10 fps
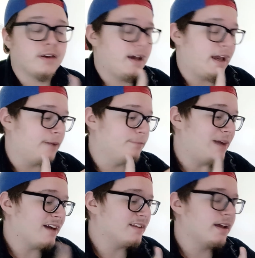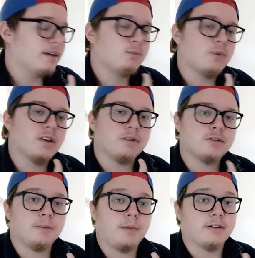And back then, when the Retroid
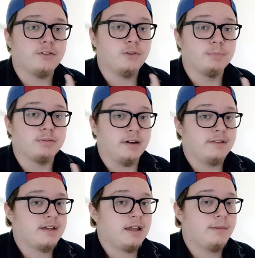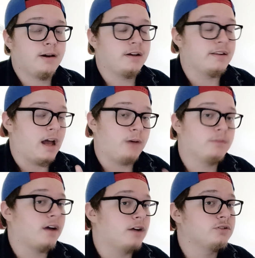Pocket 2 Plus came out, and that was
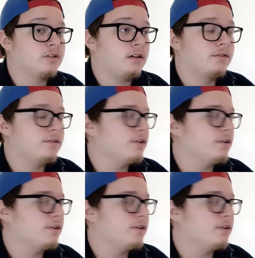$100,